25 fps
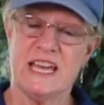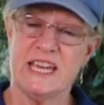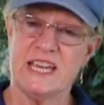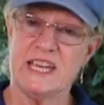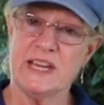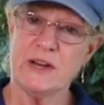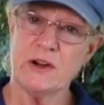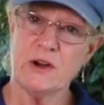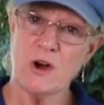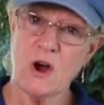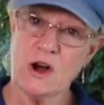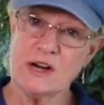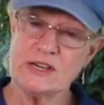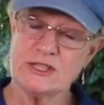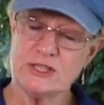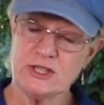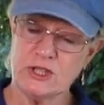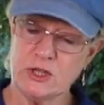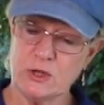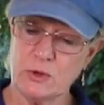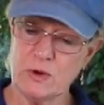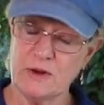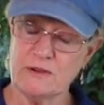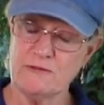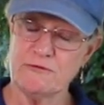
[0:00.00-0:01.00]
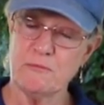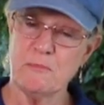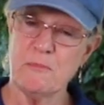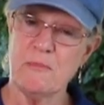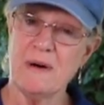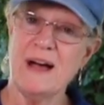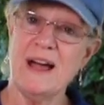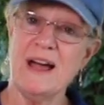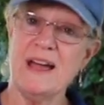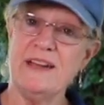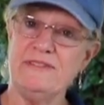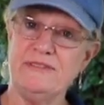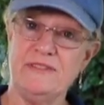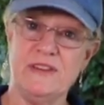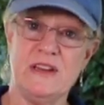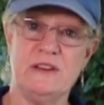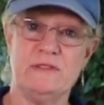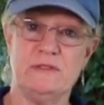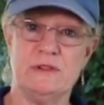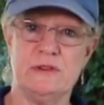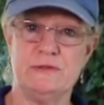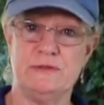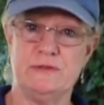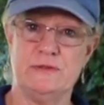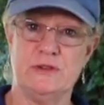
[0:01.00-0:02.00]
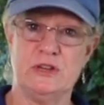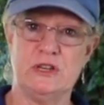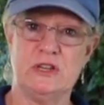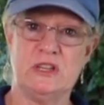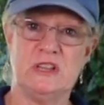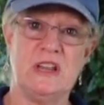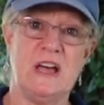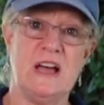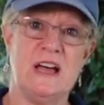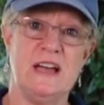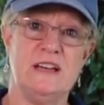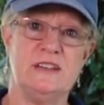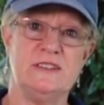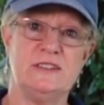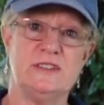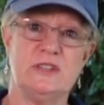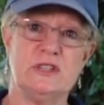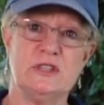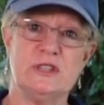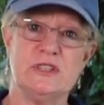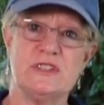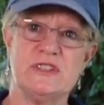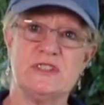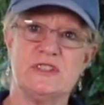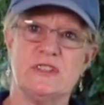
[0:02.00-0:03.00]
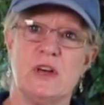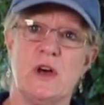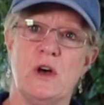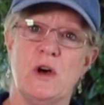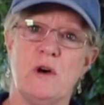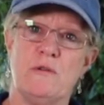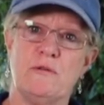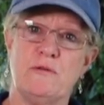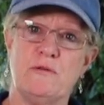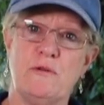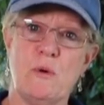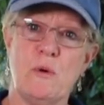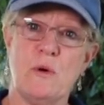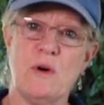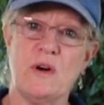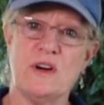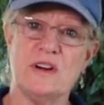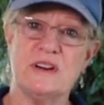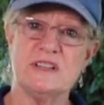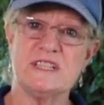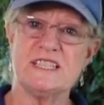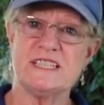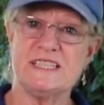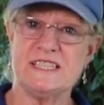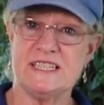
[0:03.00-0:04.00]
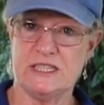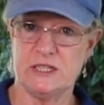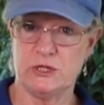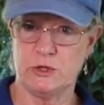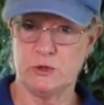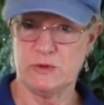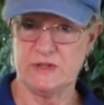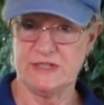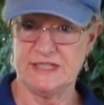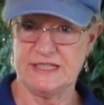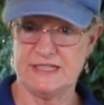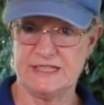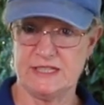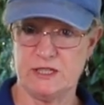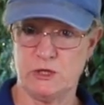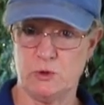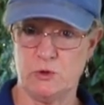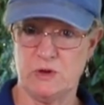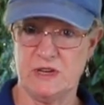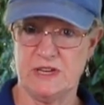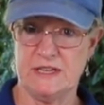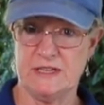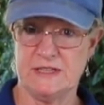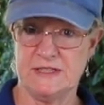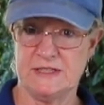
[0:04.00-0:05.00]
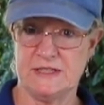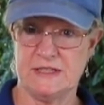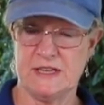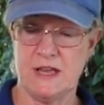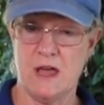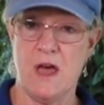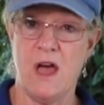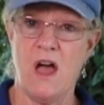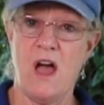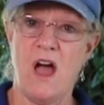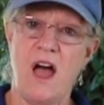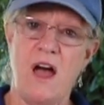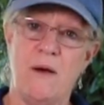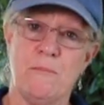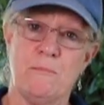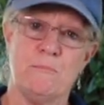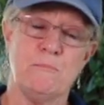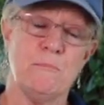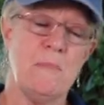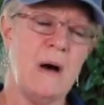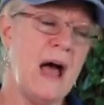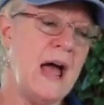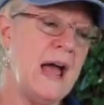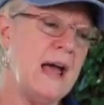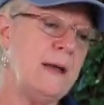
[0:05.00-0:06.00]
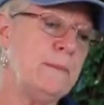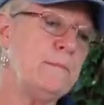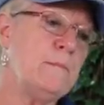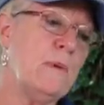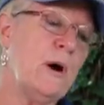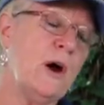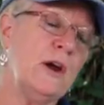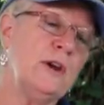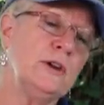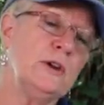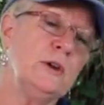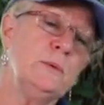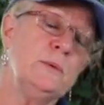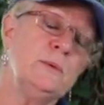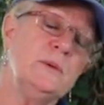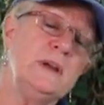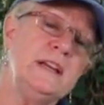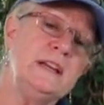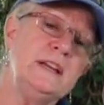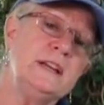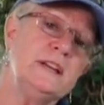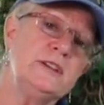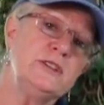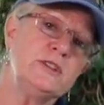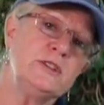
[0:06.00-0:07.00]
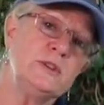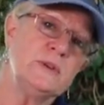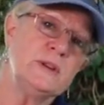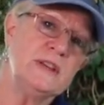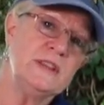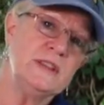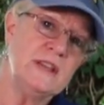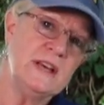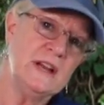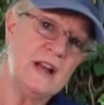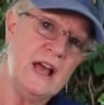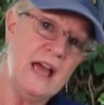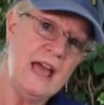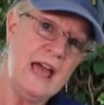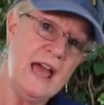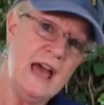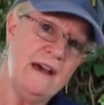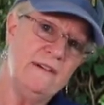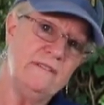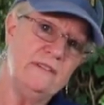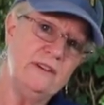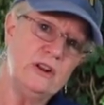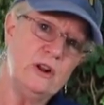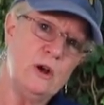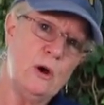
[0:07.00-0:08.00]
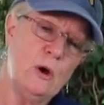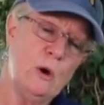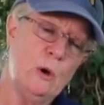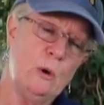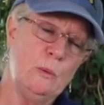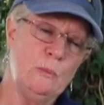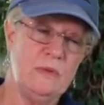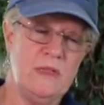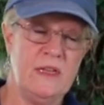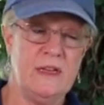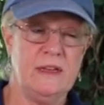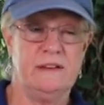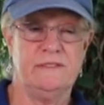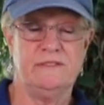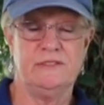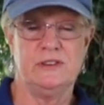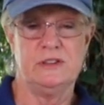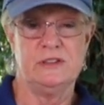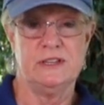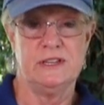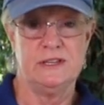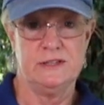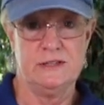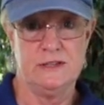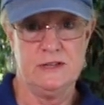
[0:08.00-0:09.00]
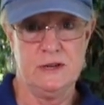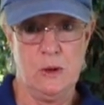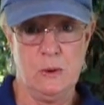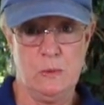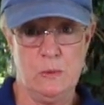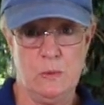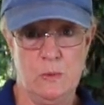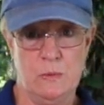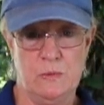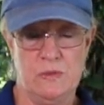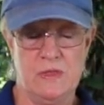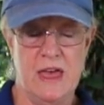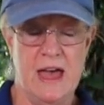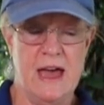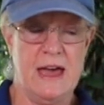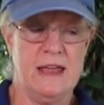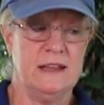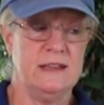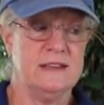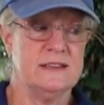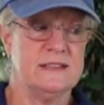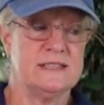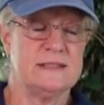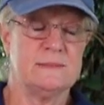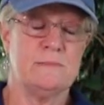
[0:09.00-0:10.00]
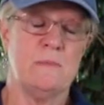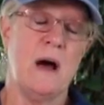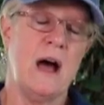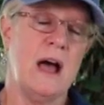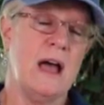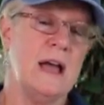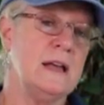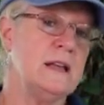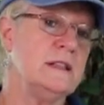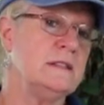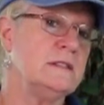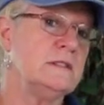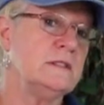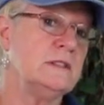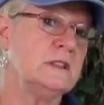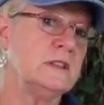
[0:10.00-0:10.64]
Here are two of my favorite fertilizers for citrus trees. My margarita tree that I have at home, if you didn't know, that is my